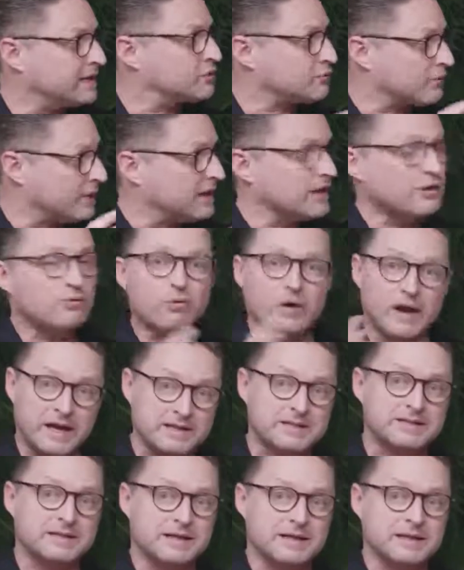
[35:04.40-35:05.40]
it's really
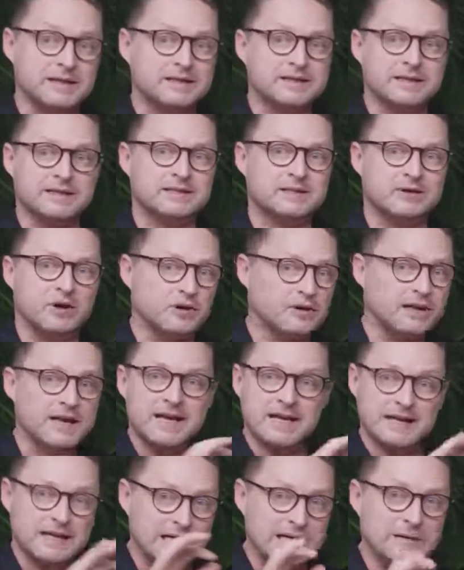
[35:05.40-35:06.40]
waste, guys. It's
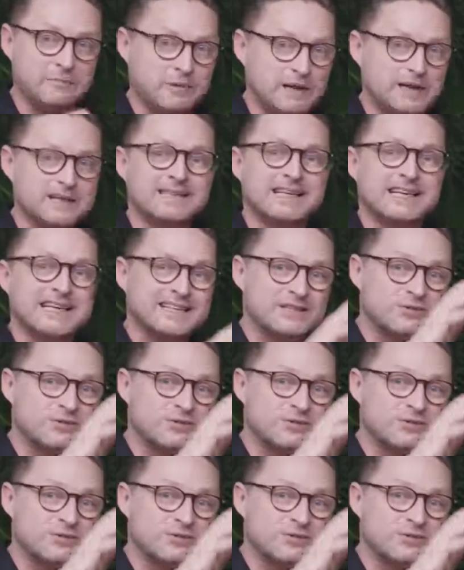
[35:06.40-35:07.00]
not clean plastic,